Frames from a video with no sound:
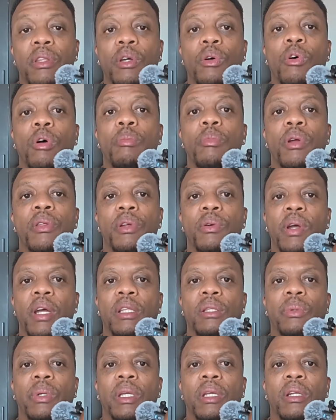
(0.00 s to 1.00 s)
their homework the
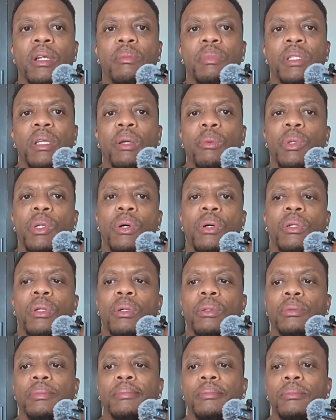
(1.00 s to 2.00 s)
right way, you know what I'm saying? We don't
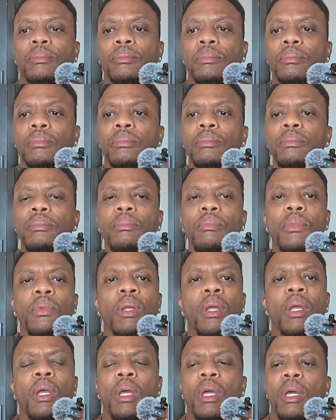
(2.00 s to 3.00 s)
know.
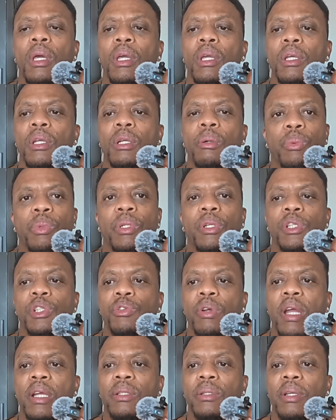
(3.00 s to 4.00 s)
We're just trying